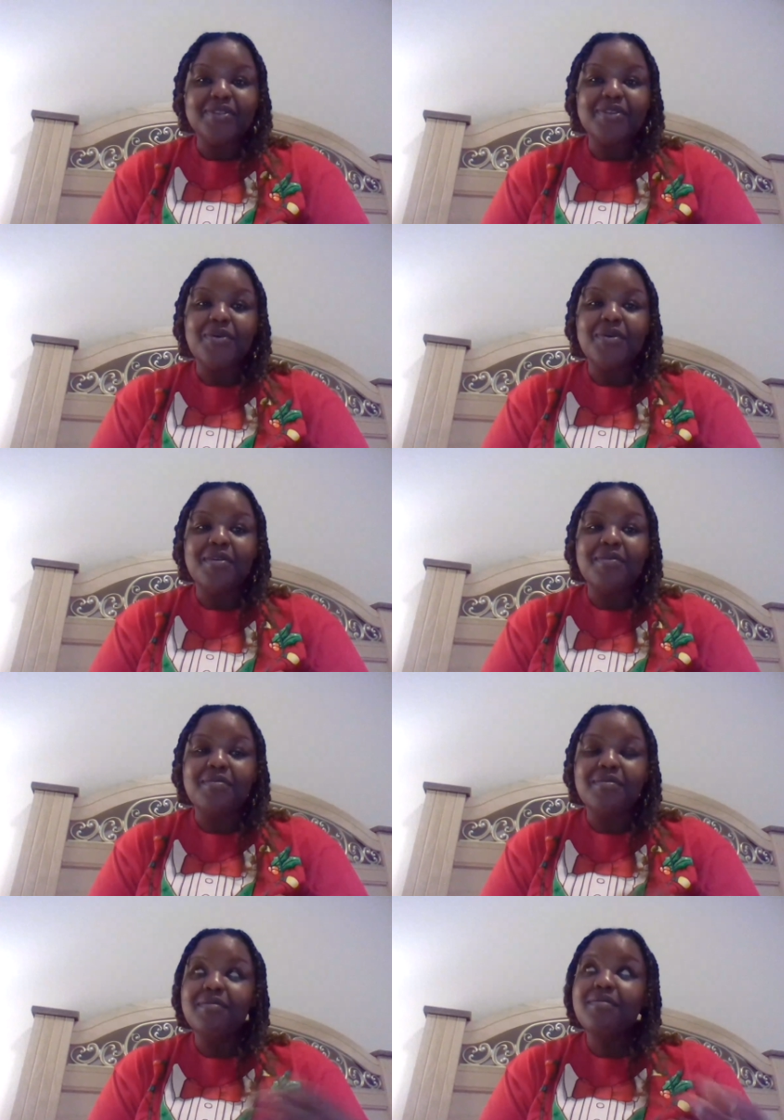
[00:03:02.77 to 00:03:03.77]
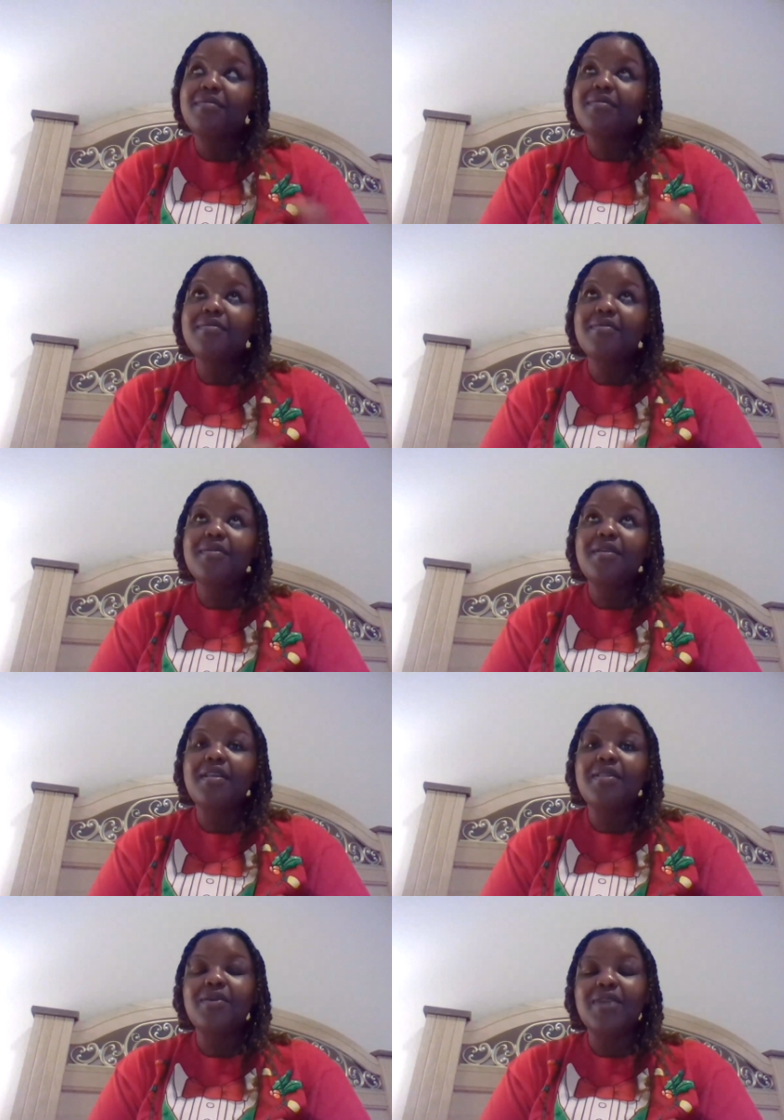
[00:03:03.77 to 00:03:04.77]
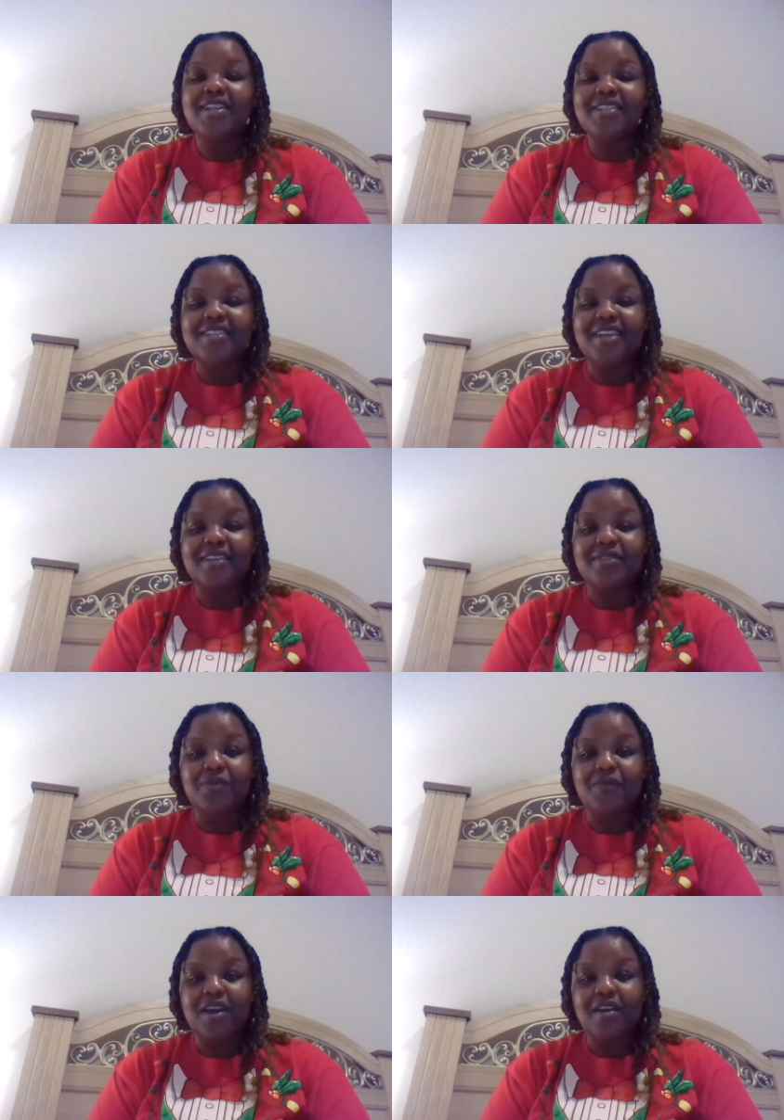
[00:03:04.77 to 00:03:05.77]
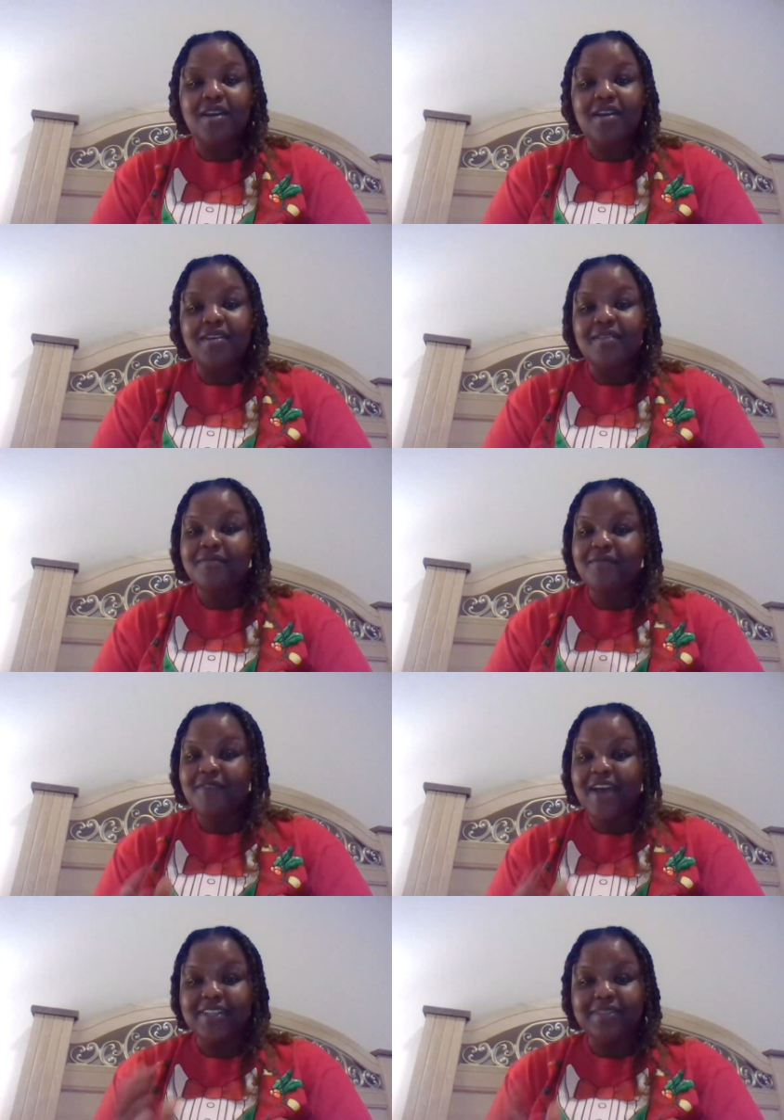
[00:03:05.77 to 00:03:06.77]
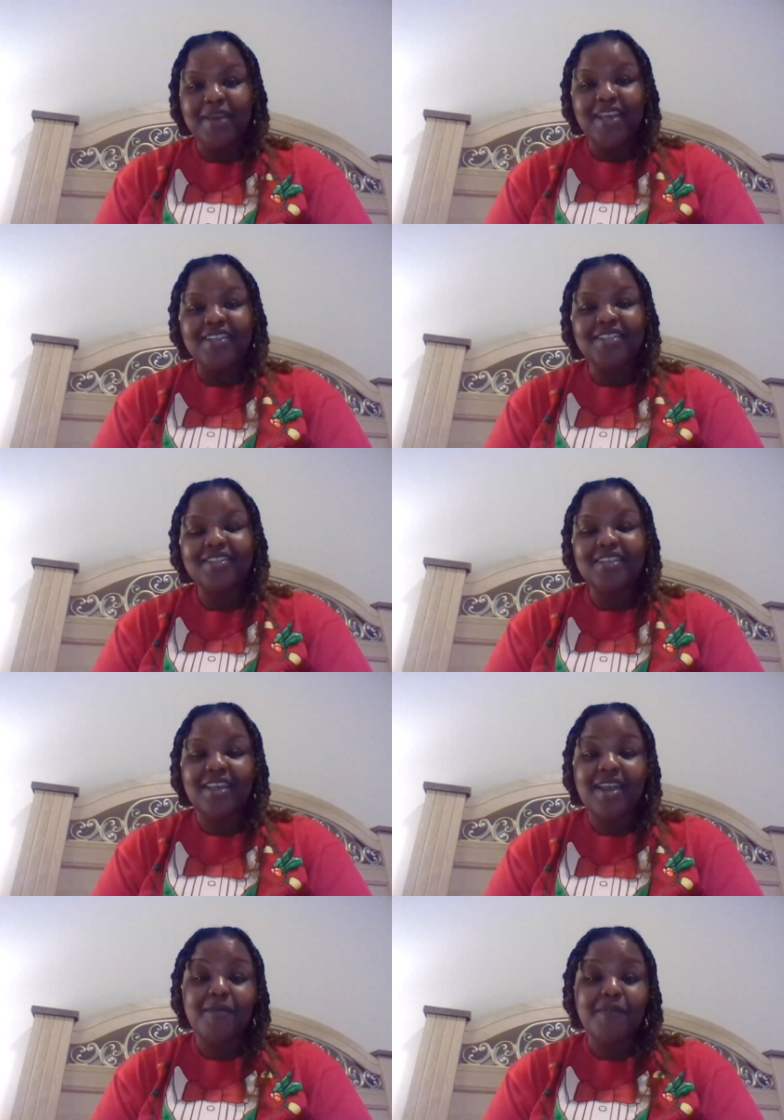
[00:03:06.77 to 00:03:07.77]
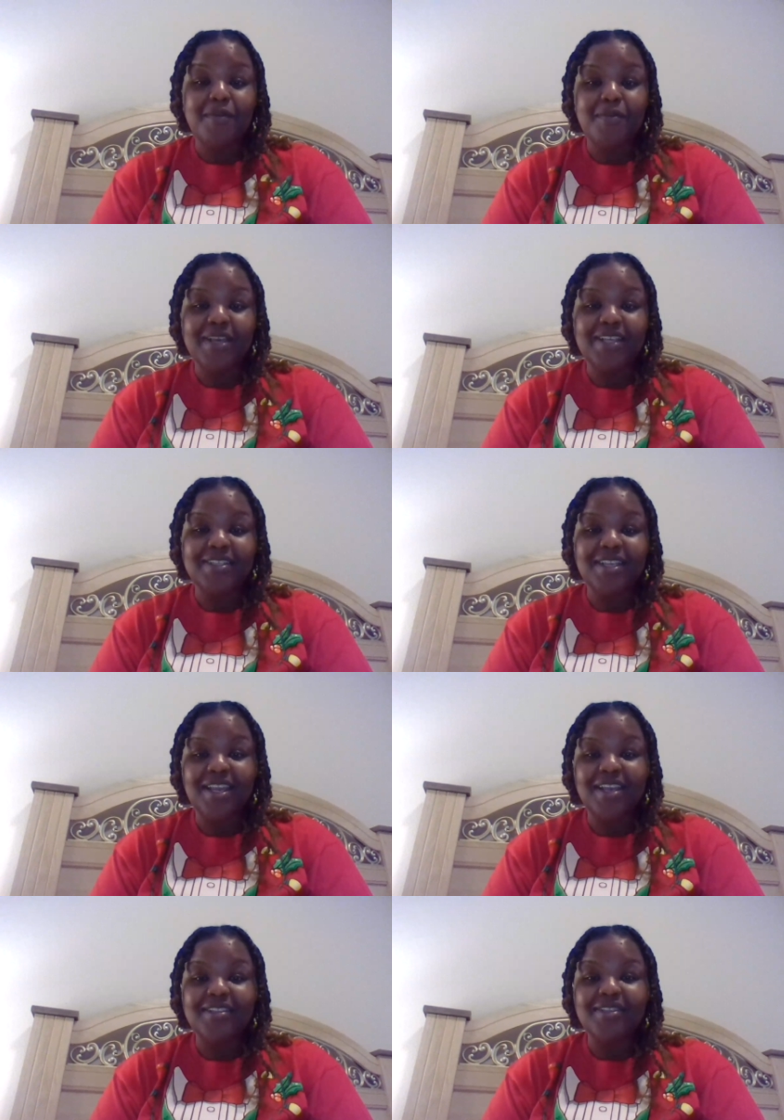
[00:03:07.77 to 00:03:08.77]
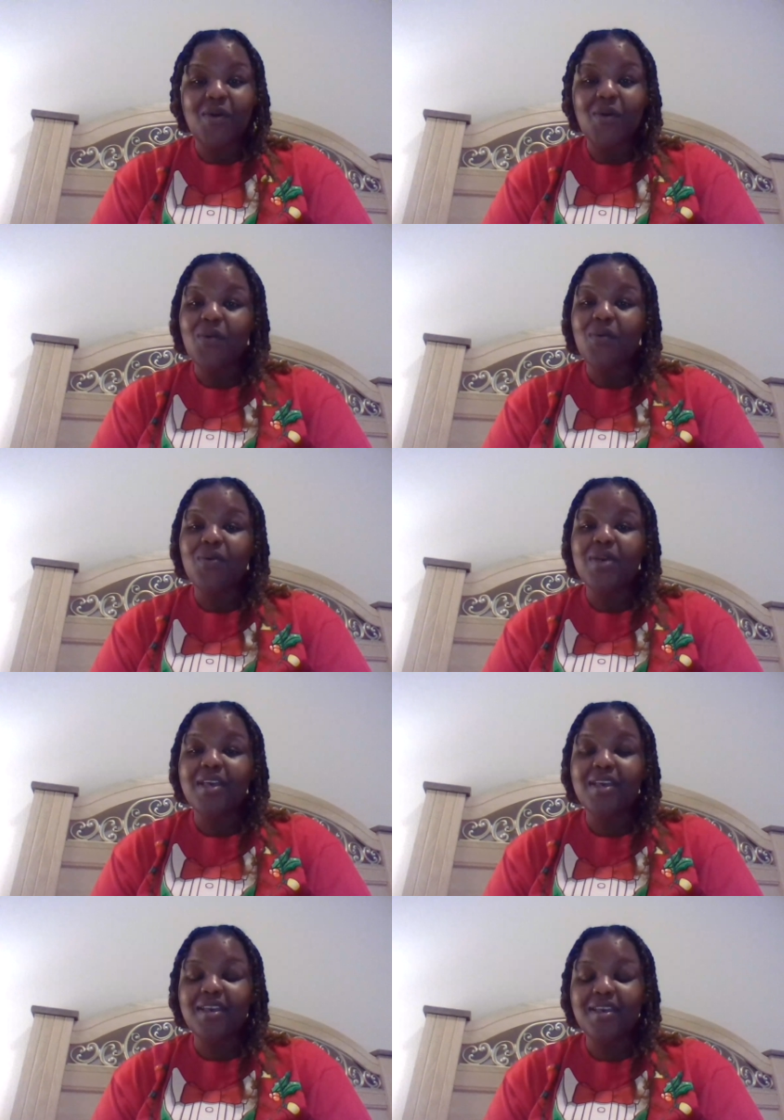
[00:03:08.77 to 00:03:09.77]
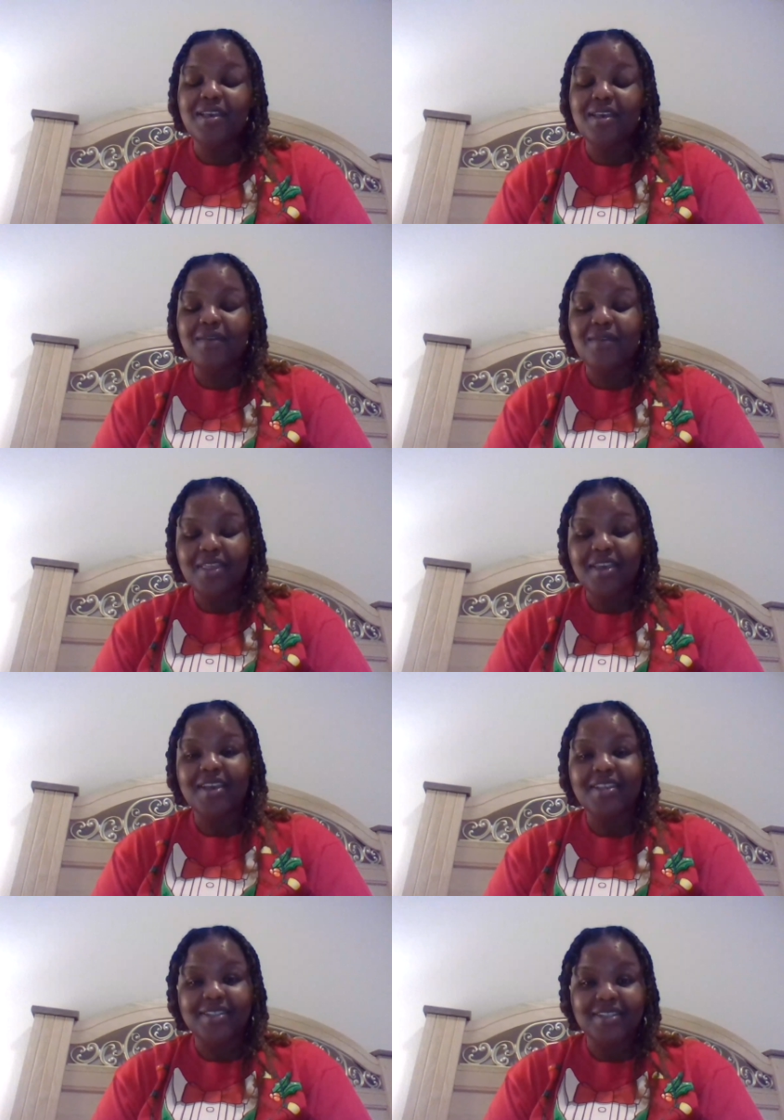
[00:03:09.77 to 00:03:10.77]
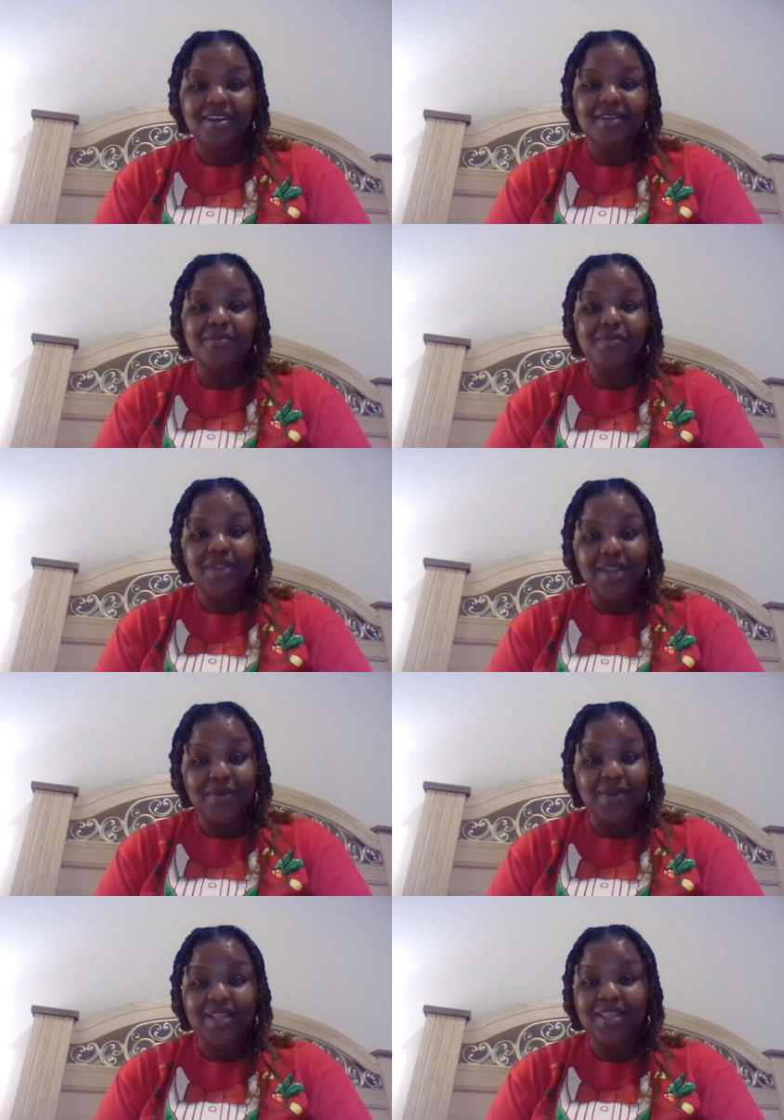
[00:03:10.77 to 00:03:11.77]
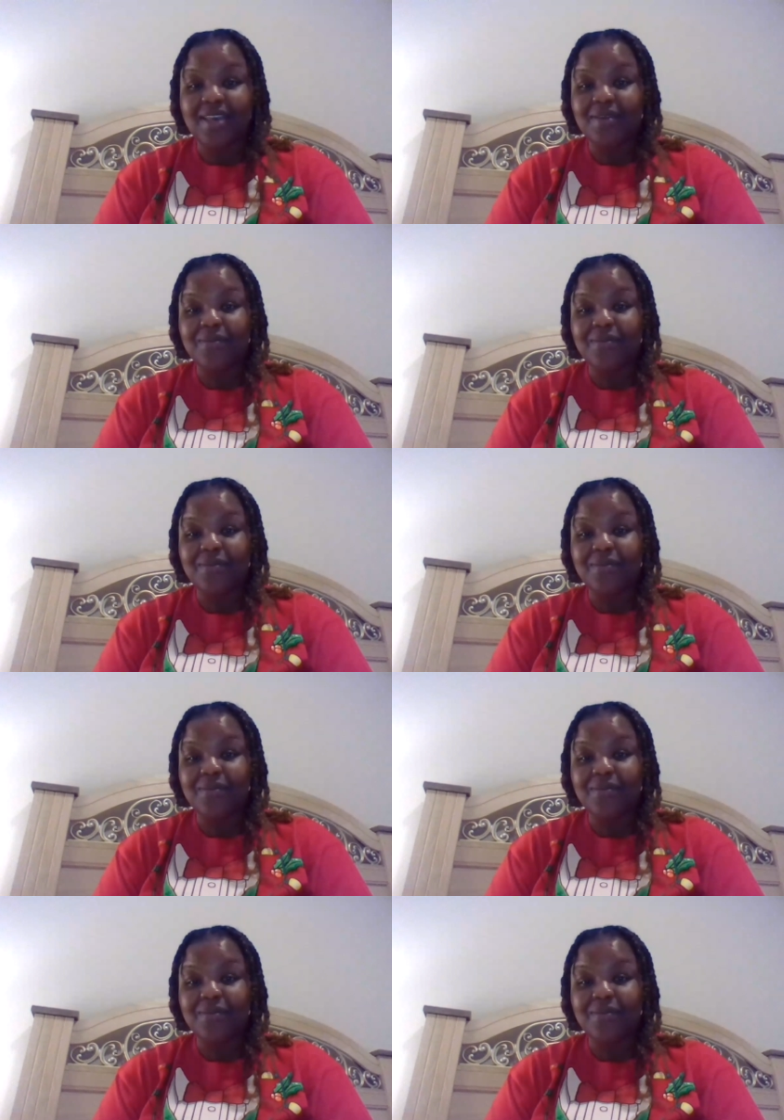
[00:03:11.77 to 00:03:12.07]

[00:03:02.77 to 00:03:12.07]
So, in in the United States, we're very fast paced, and I'm from a big city, so everything gets done pretty quickly.